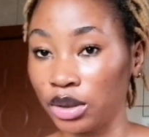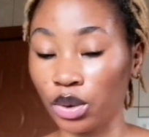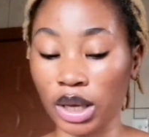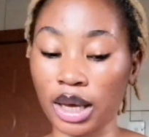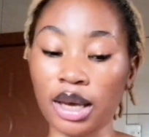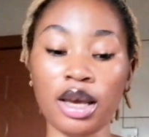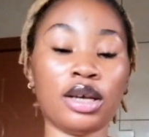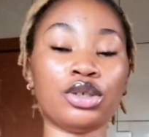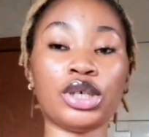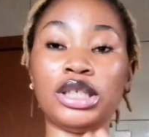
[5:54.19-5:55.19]
Okay,
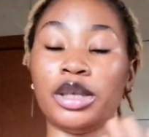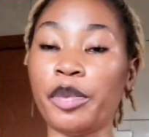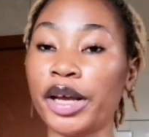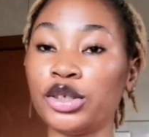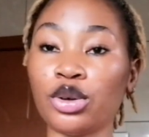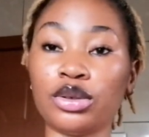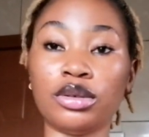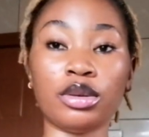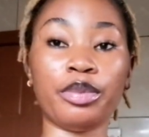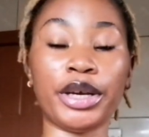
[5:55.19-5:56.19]
so it depends on
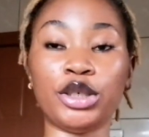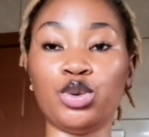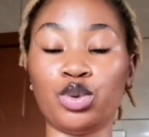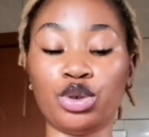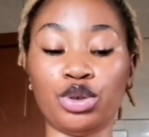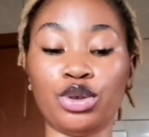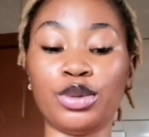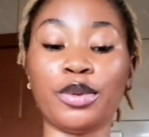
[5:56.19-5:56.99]
the base you want to use,